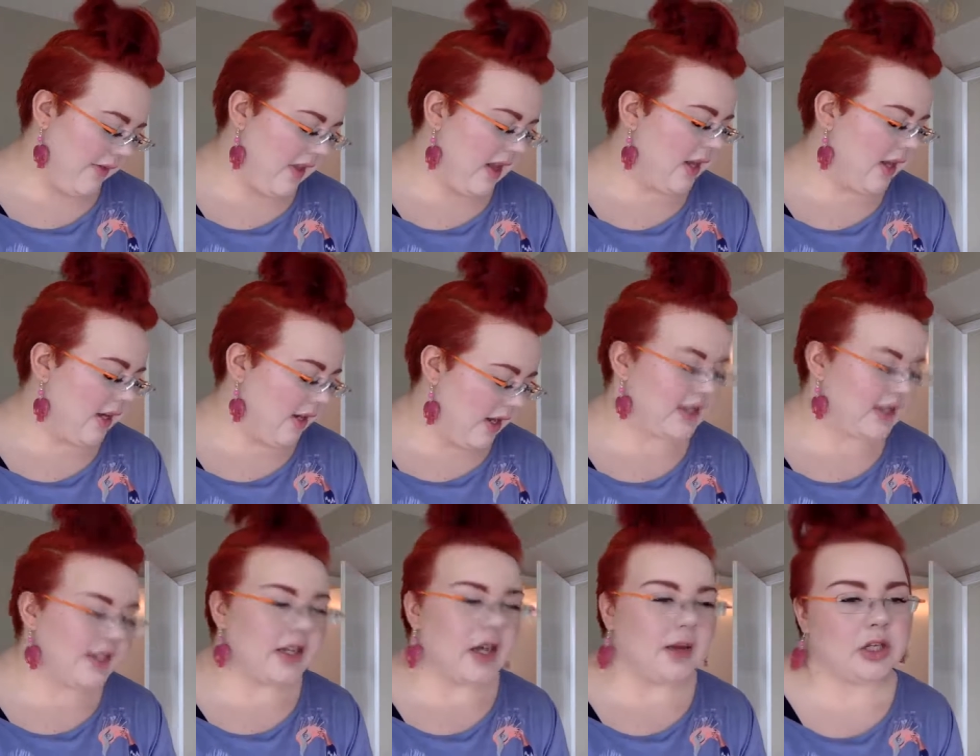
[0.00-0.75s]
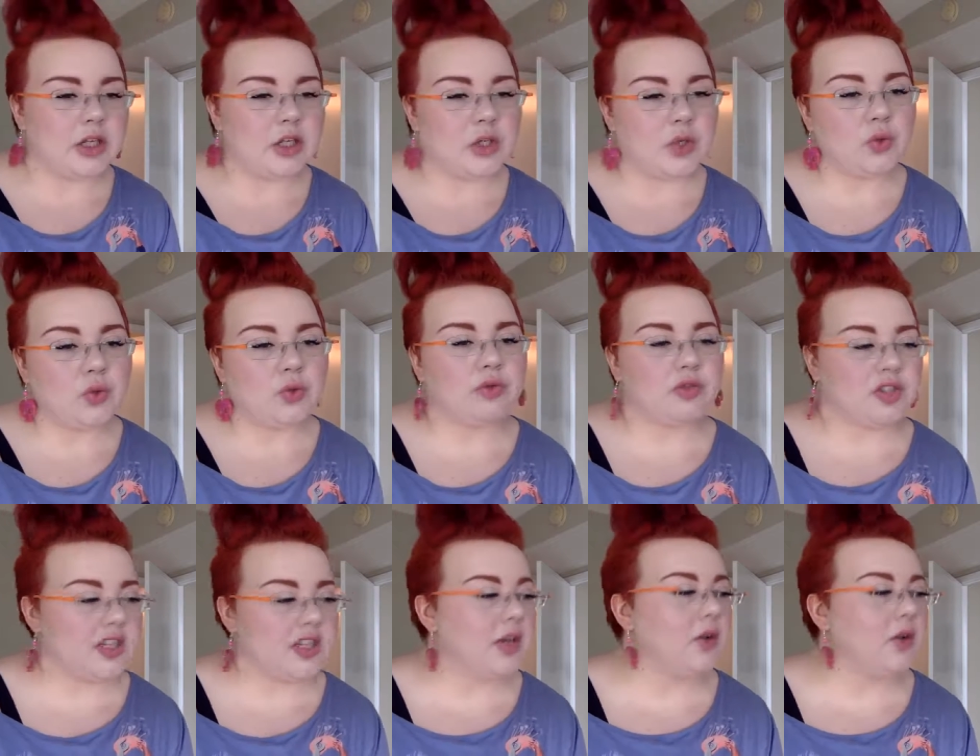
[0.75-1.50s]
then
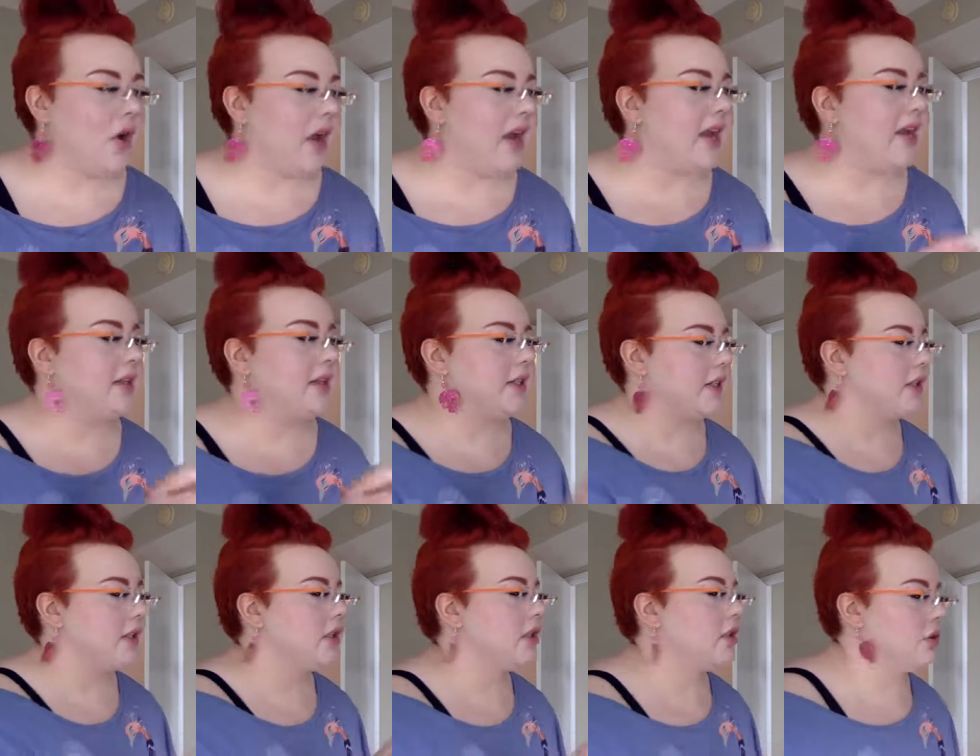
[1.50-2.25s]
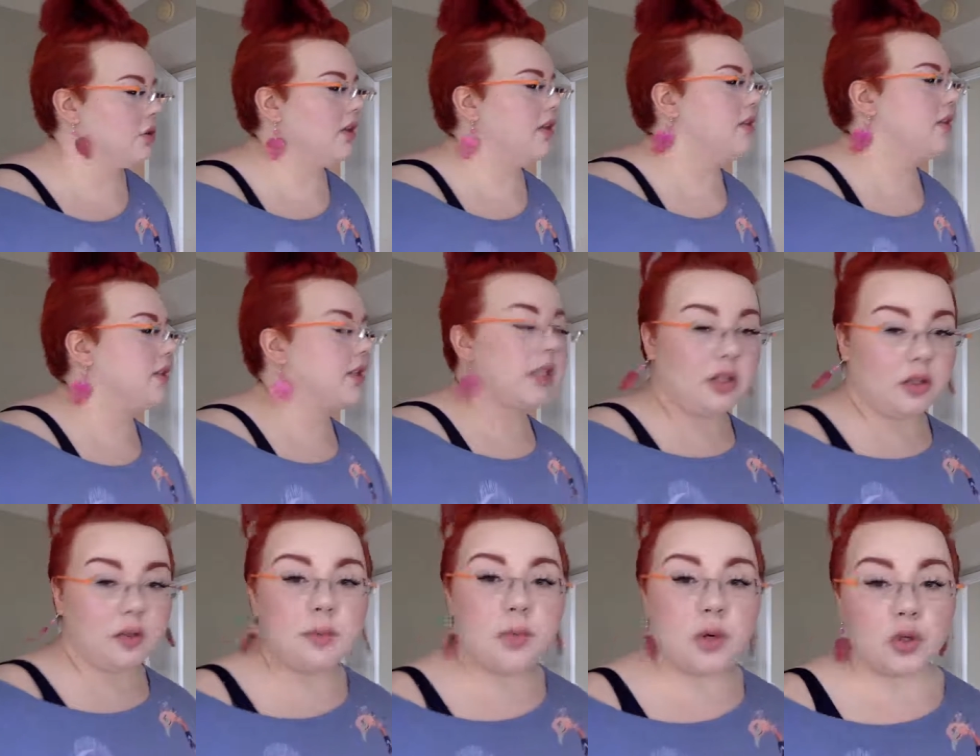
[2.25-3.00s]
NW 08, you can
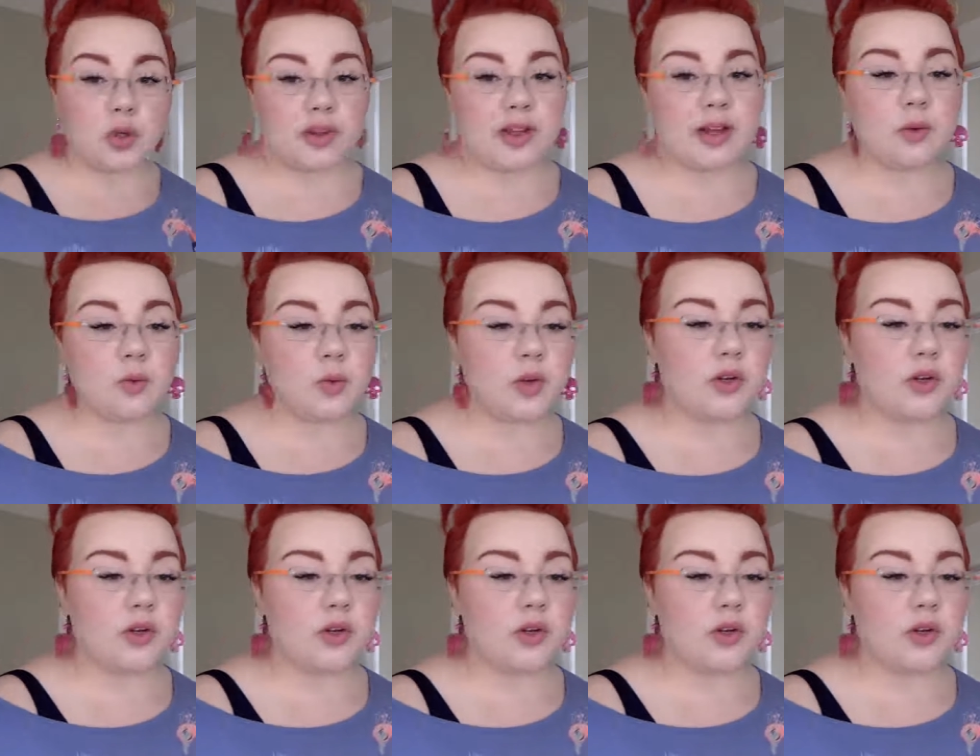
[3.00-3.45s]
still pull that one